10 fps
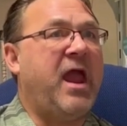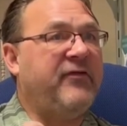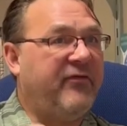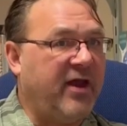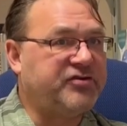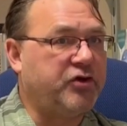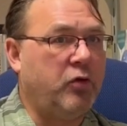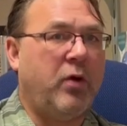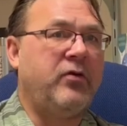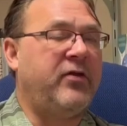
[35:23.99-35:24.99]
venture,
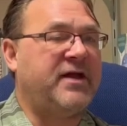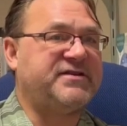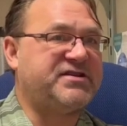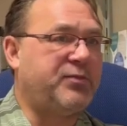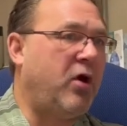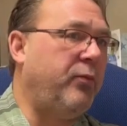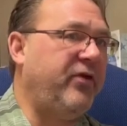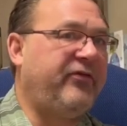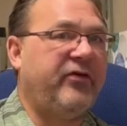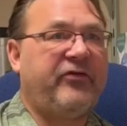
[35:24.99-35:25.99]
whether that's a small
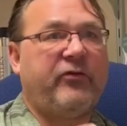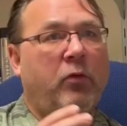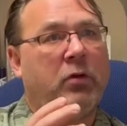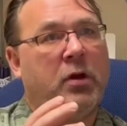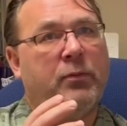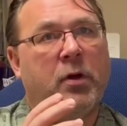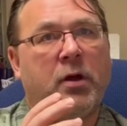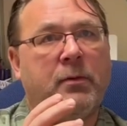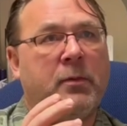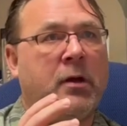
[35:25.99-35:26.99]
business or
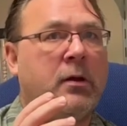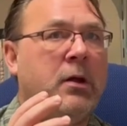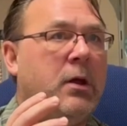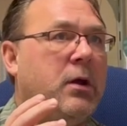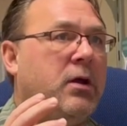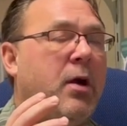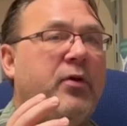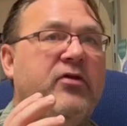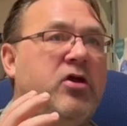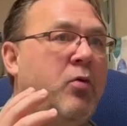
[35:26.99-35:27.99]
a
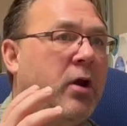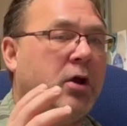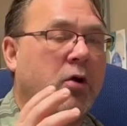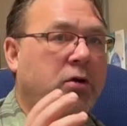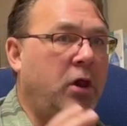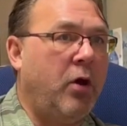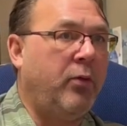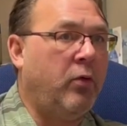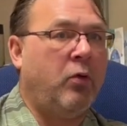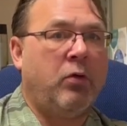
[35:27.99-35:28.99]
company that you want to go
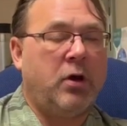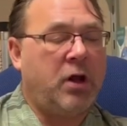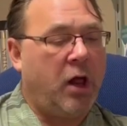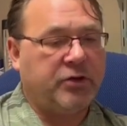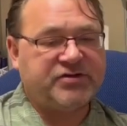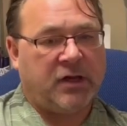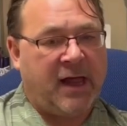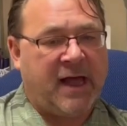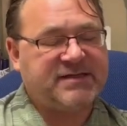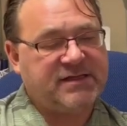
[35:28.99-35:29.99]
global or a college class.